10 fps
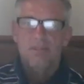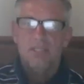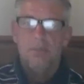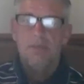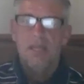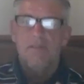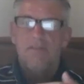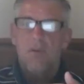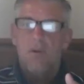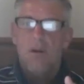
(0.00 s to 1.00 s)
something
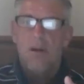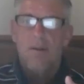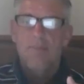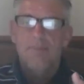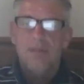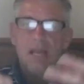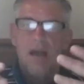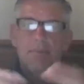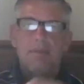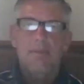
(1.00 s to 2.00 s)
for
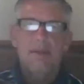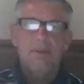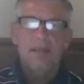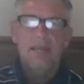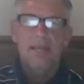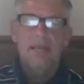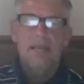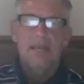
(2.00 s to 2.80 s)
complimentary,